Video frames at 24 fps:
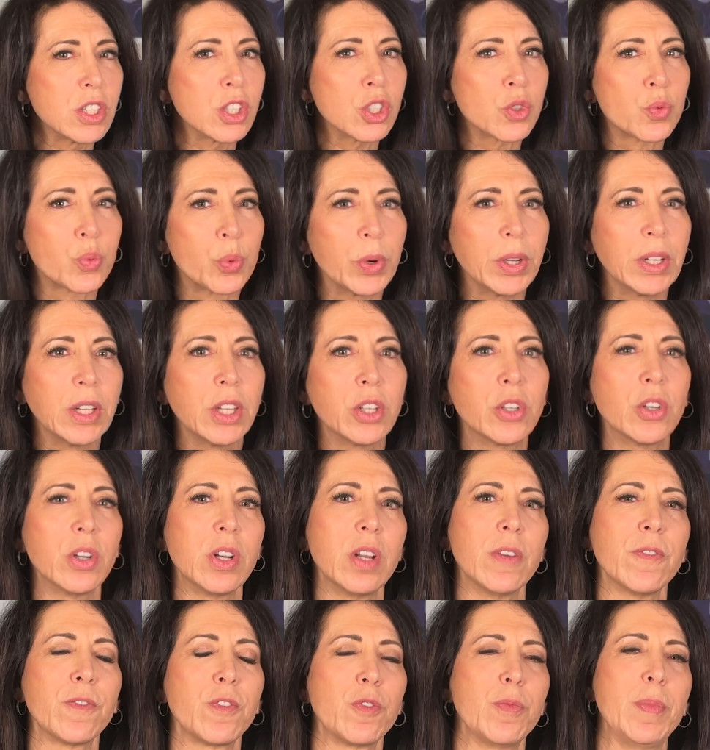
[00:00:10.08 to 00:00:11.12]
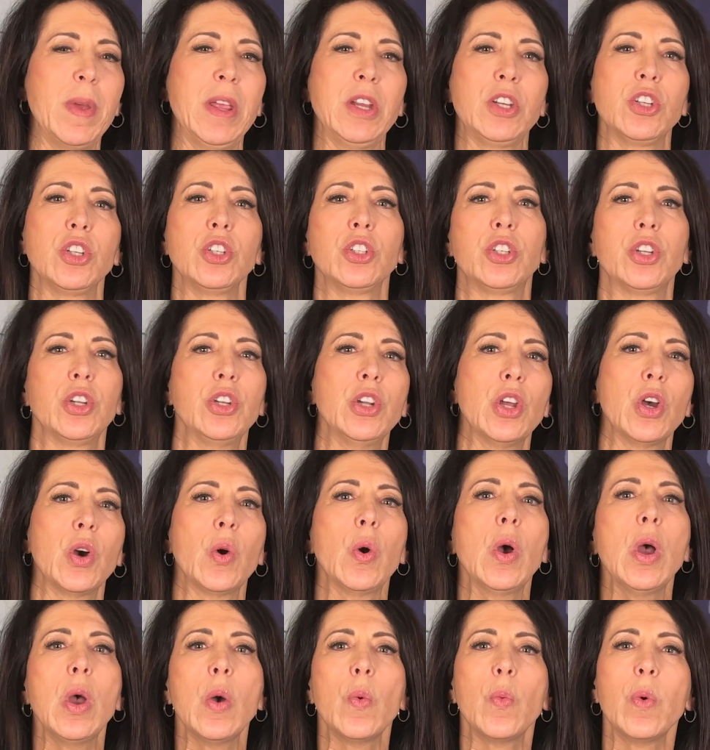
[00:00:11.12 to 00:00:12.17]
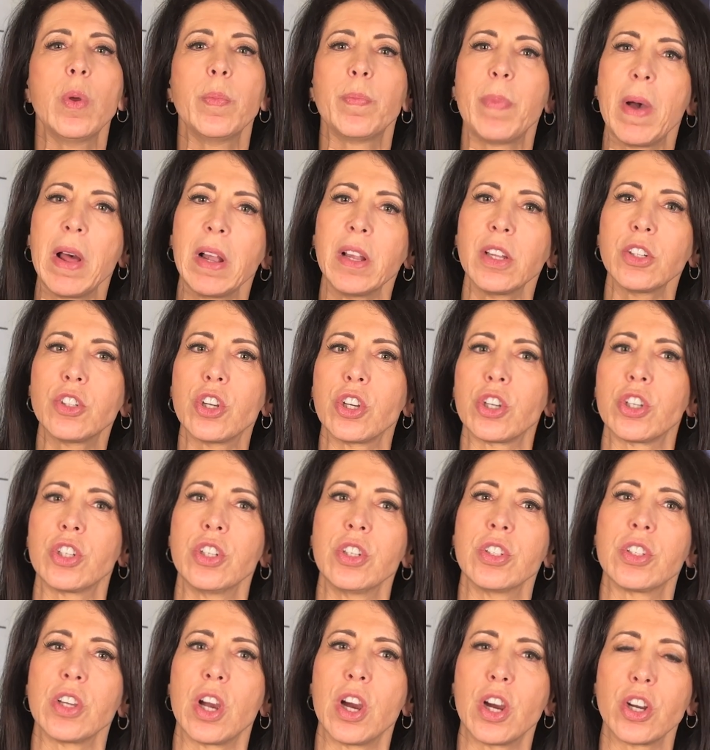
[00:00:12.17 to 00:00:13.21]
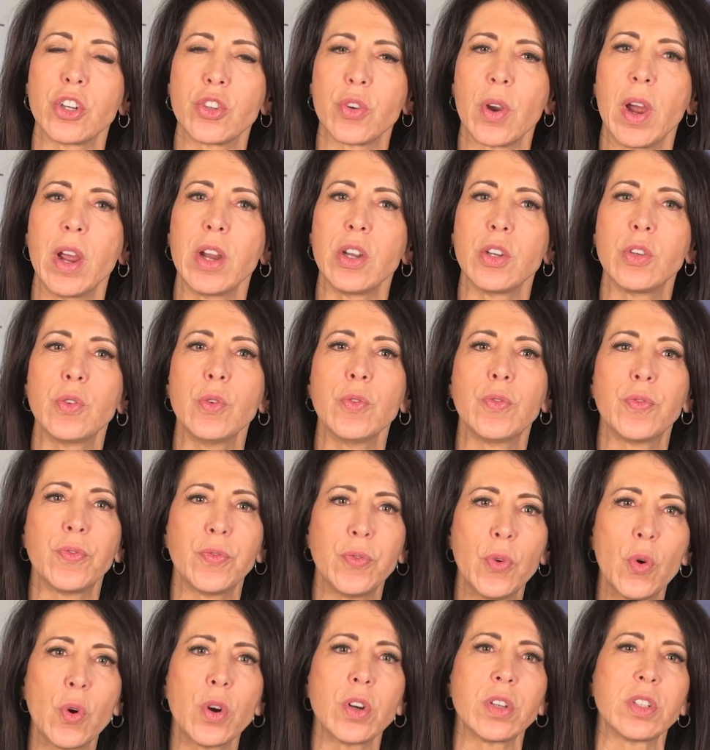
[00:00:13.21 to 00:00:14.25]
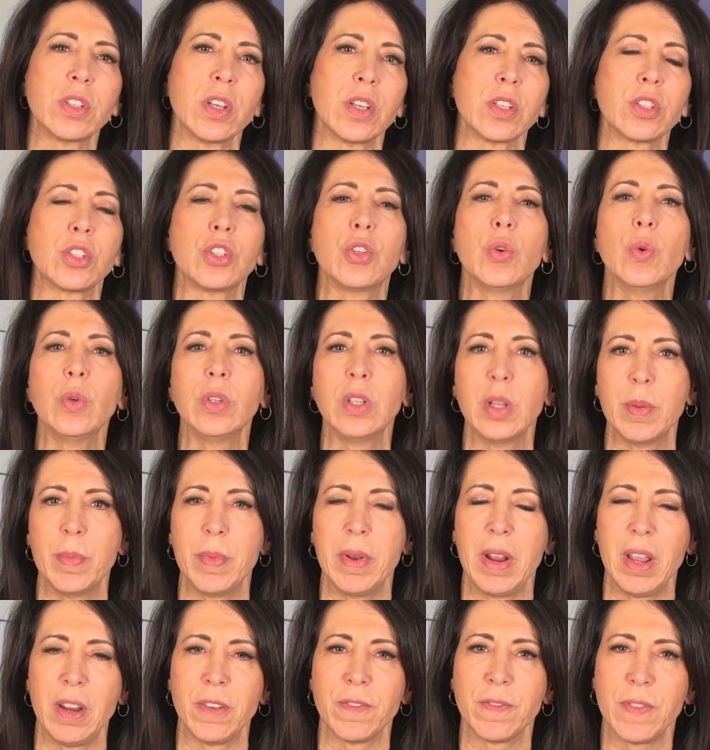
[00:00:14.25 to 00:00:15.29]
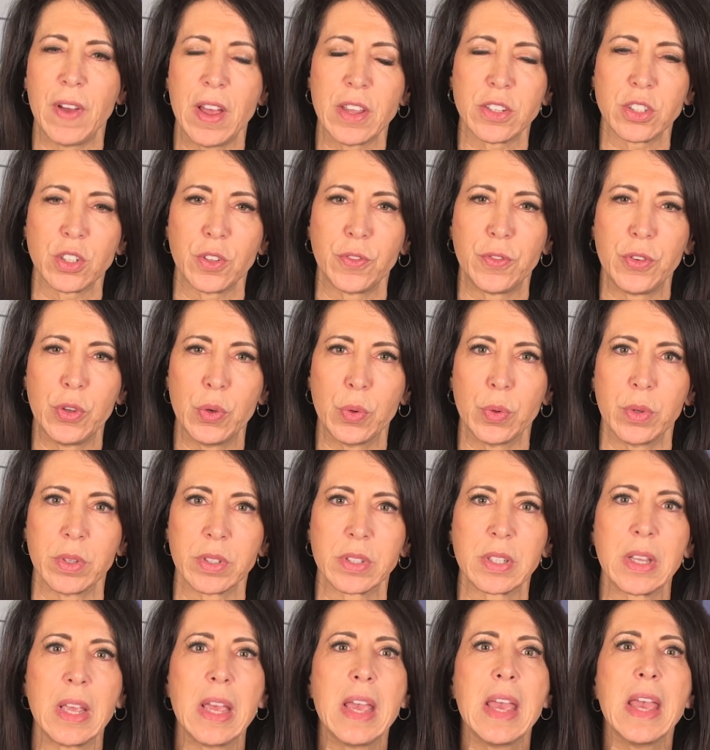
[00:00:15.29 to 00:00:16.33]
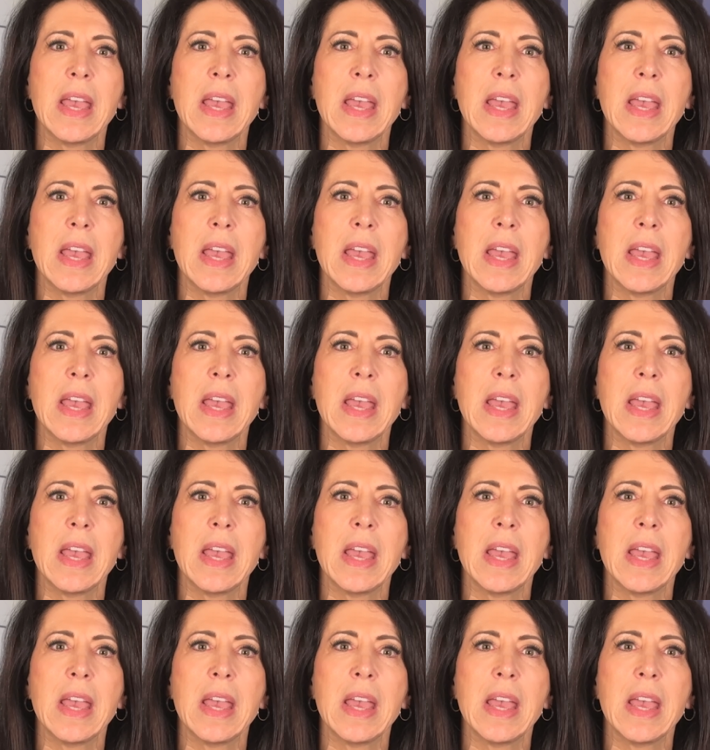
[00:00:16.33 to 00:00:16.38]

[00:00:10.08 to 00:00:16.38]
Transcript: is really good information to know when politicians are trying to force us to eliminate fossil fuels.